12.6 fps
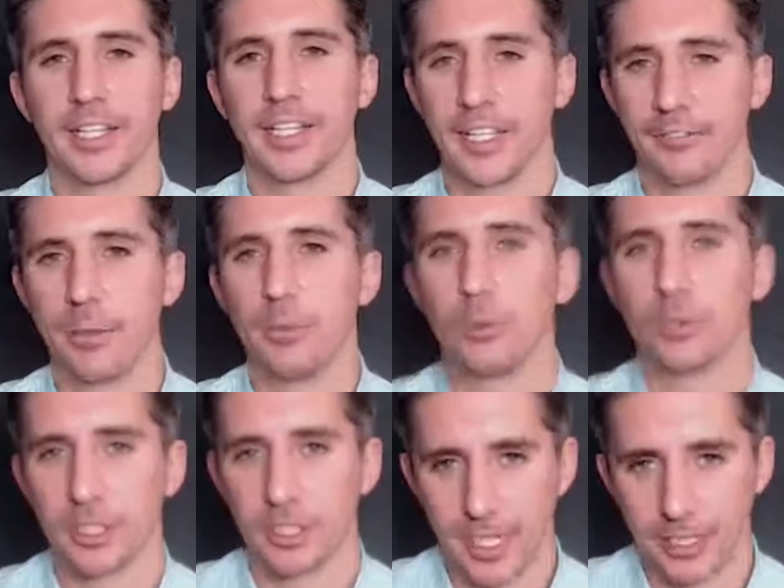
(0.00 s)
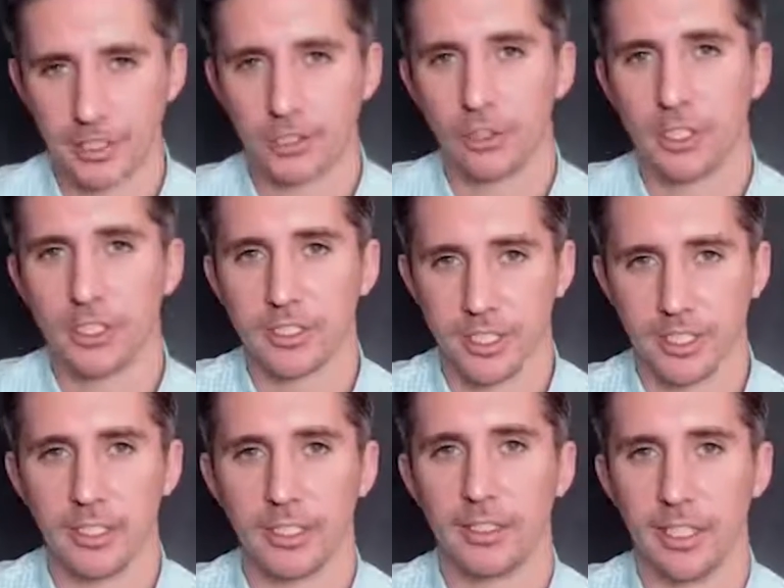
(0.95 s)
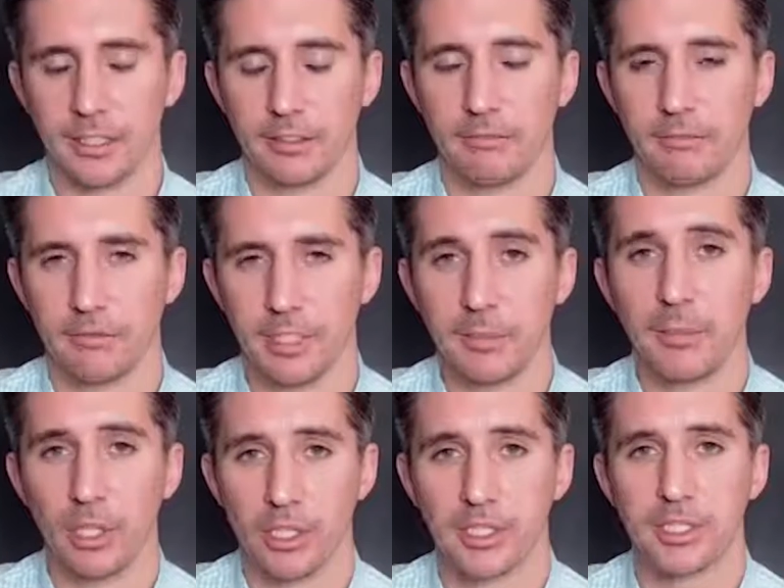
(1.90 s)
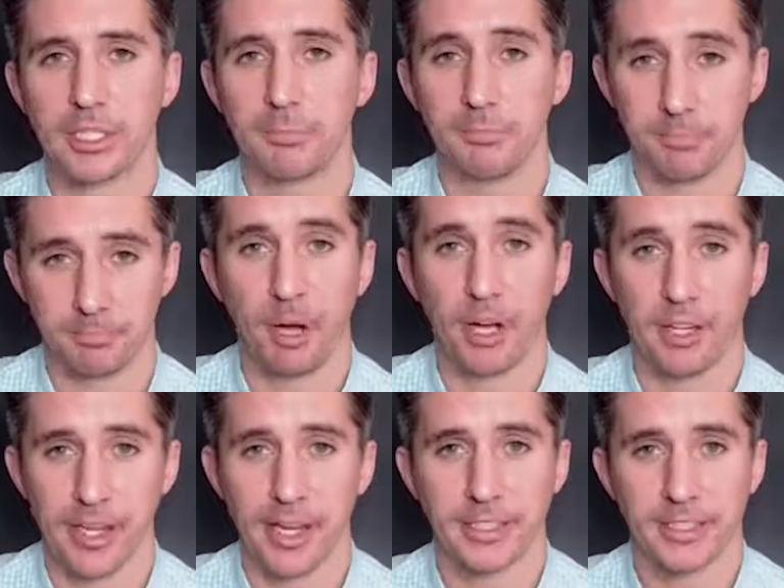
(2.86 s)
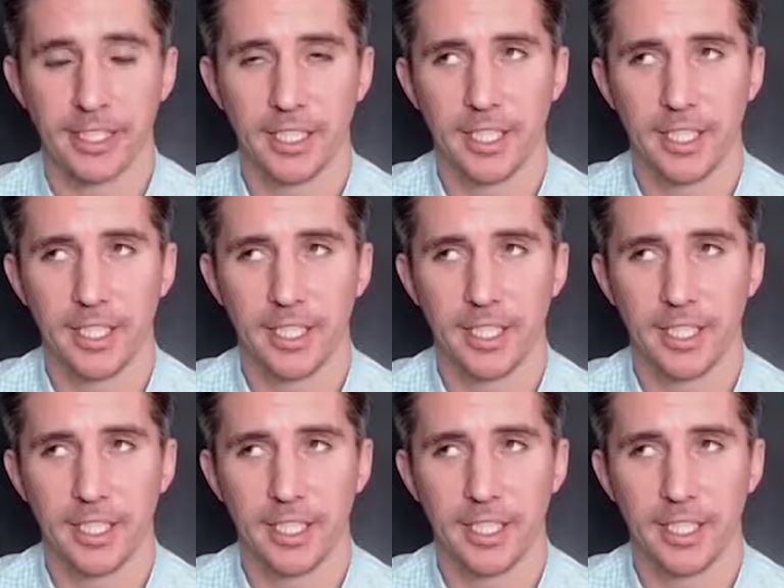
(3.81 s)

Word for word: And I think if people were to categorize their, their email lists by that,